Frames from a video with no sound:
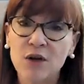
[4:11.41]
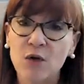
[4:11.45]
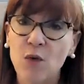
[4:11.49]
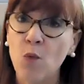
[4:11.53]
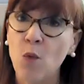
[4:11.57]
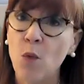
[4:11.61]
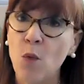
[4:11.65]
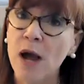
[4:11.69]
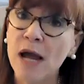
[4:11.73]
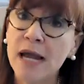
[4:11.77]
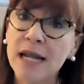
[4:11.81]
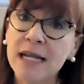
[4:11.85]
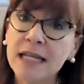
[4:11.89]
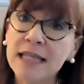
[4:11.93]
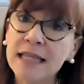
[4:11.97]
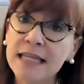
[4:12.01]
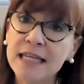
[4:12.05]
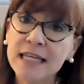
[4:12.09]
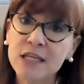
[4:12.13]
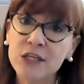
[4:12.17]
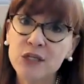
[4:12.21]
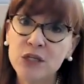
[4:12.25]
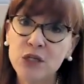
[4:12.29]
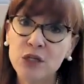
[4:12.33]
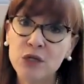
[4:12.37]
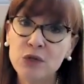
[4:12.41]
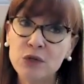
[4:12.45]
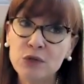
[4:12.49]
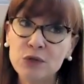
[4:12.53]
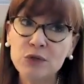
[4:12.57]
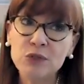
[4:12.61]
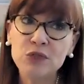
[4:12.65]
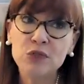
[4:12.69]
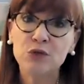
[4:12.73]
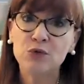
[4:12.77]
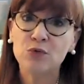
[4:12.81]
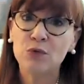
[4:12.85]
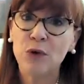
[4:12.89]
widely
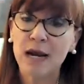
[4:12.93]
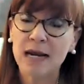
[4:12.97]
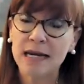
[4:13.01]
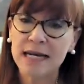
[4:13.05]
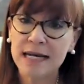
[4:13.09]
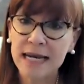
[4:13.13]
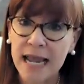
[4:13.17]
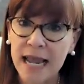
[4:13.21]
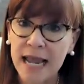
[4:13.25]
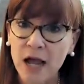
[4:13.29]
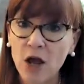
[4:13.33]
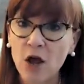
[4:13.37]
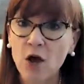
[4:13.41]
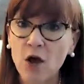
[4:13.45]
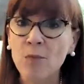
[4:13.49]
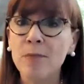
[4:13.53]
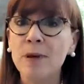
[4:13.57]
used right now,